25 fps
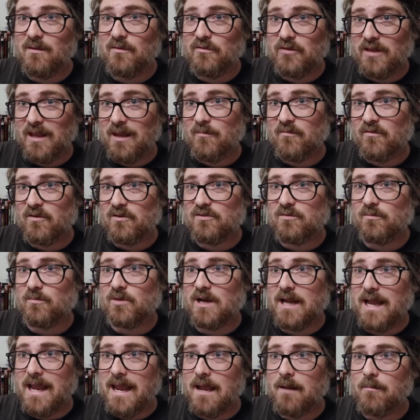Sam
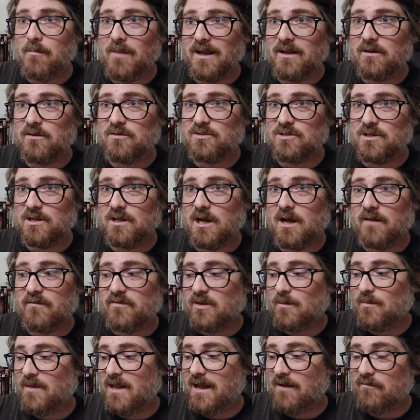Furstenberg and Michael Dudikoff
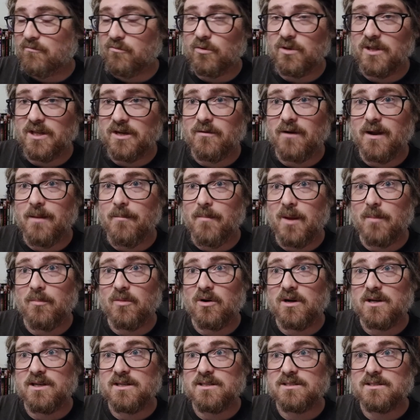seem to have really great
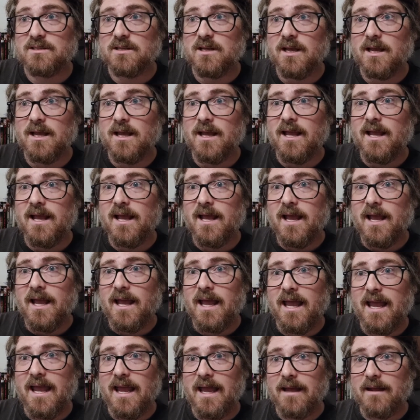memories.
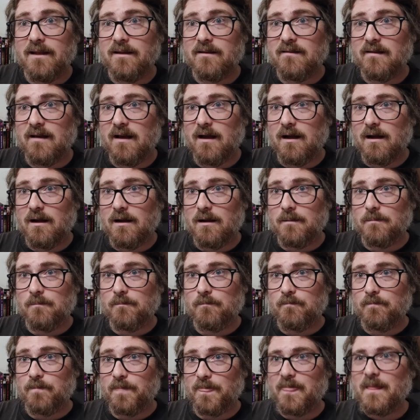And
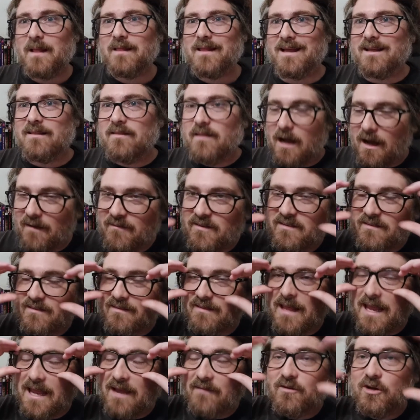like,
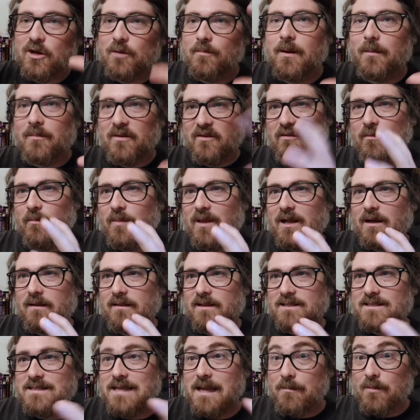obviously they have good memories of being
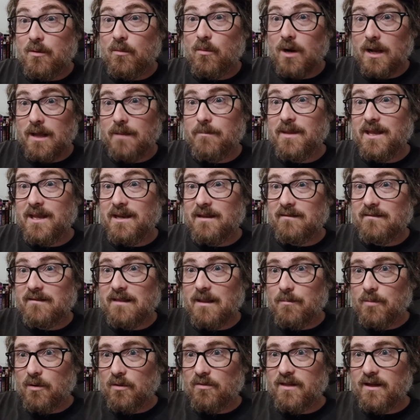on the set. But what I mean is
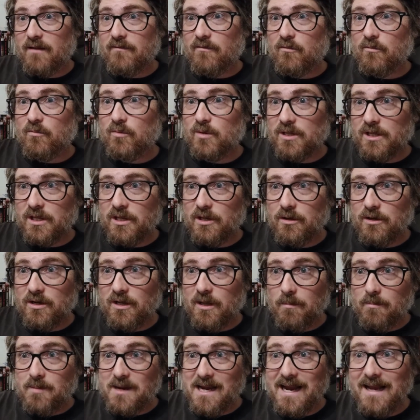they both have a really good
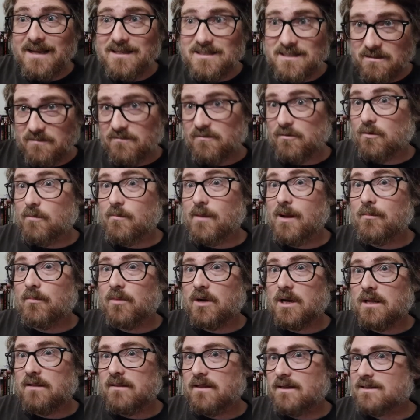capacity for
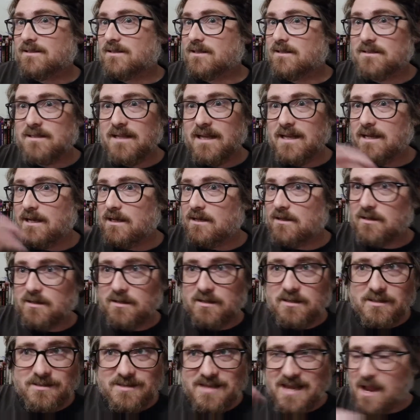remembering things because they
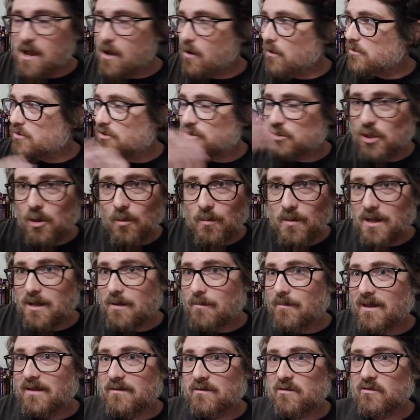tell so many
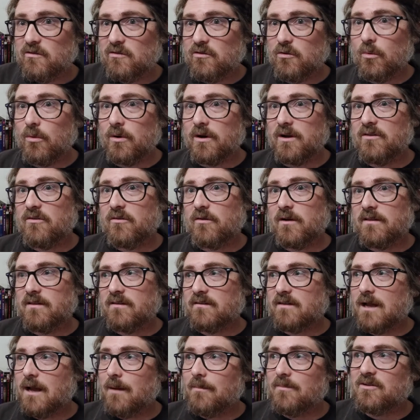amazing stories throughout
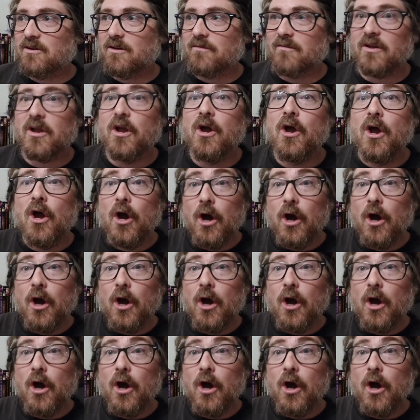this commentary. Like,